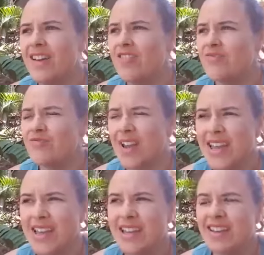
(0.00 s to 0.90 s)

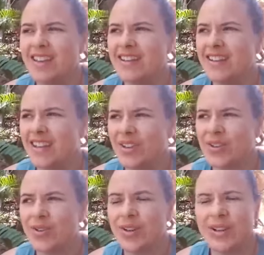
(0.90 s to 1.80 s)
red and yellow
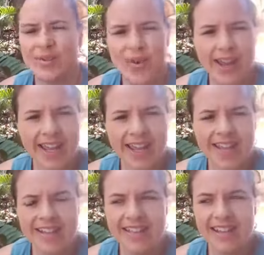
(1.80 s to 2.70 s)
and greys
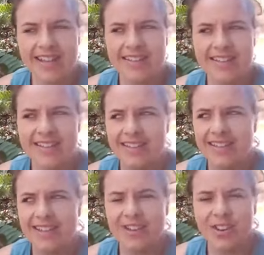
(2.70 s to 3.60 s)

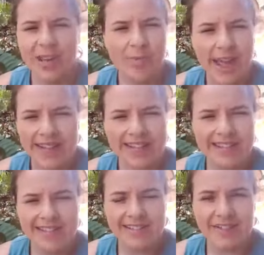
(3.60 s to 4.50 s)
and, like patterns that
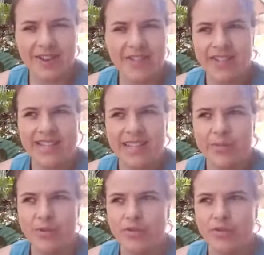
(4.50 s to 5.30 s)
I've never seen before.